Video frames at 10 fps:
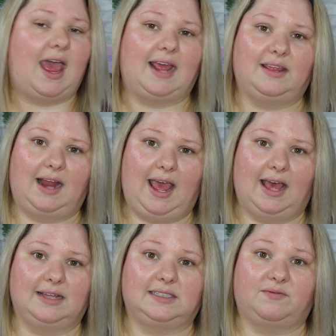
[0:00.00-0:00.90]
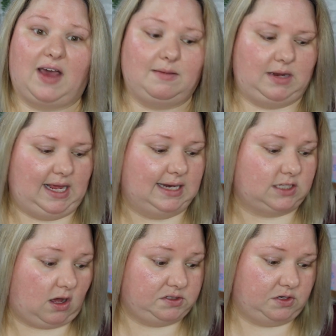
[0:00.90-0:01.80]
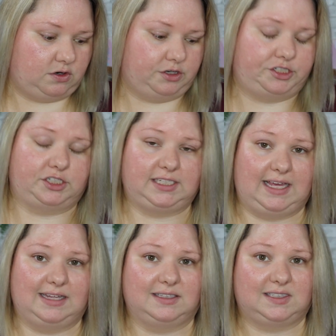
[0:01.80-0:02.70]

and then it has vitamin E to also nourish your skin.